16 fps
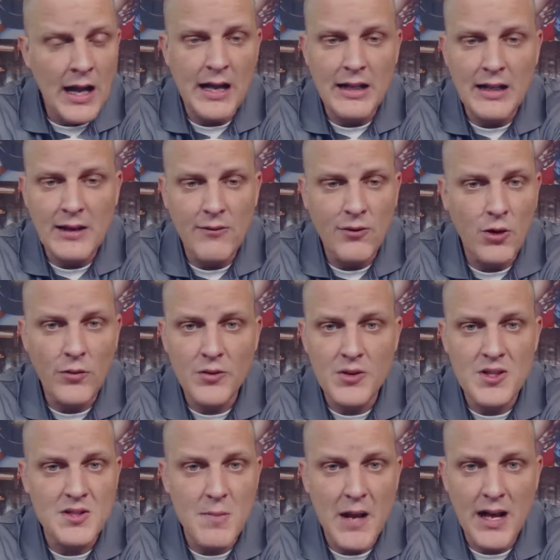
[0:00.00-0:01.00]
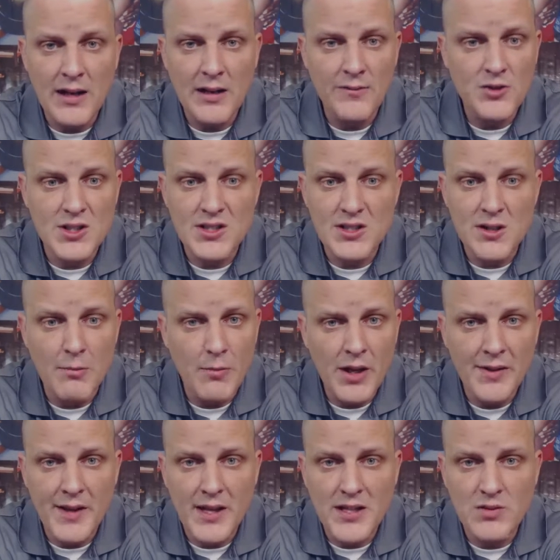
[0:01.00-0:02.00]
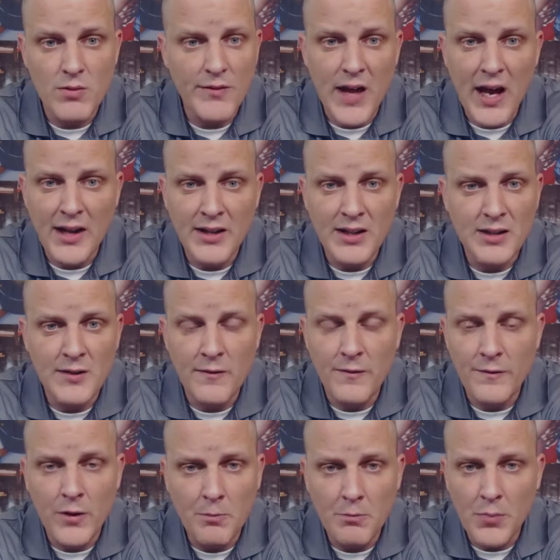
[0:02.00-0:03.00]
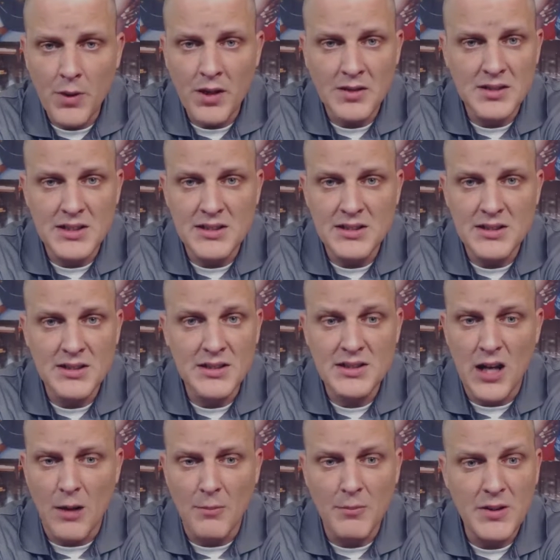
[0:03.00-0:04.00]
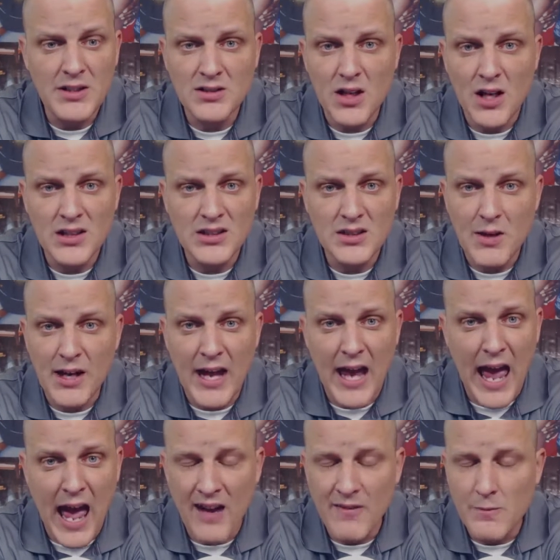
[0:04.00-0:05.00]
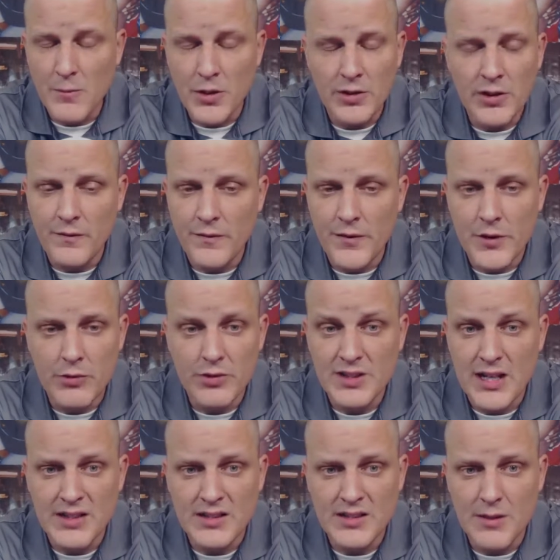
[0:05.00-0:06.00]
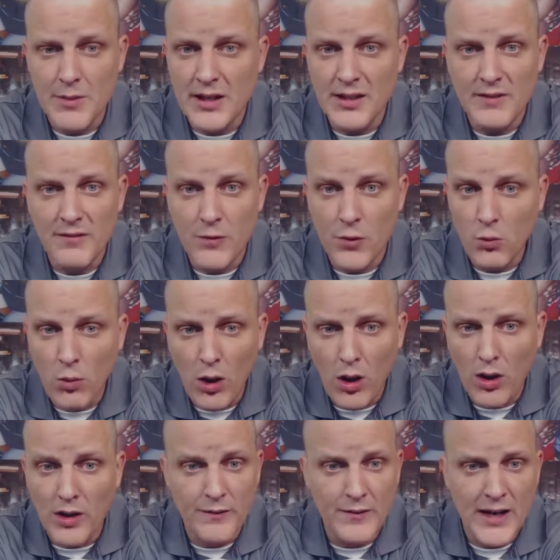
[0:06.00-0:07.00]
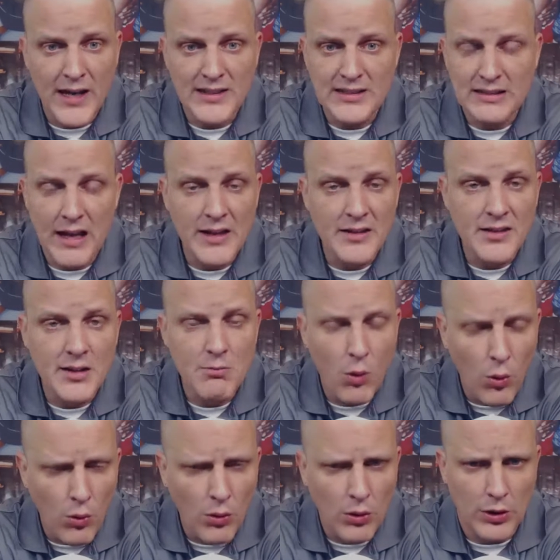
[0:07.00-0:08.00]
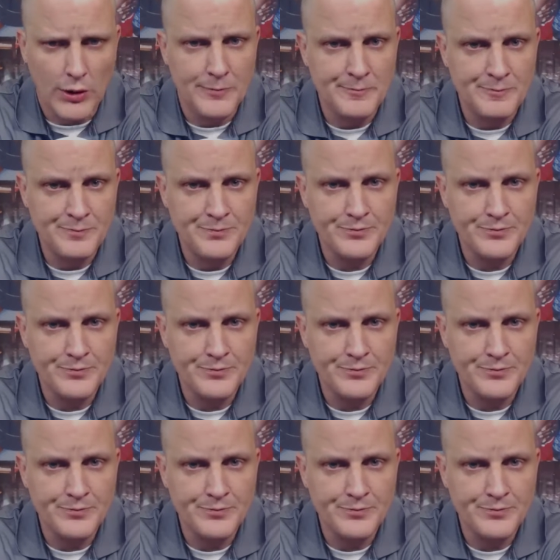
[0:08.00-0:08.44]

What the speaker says: And even over the span of just a month, as we've gotten into the football season, this company's lost about 500,000 viewers estimated for Raw, if not slightly more.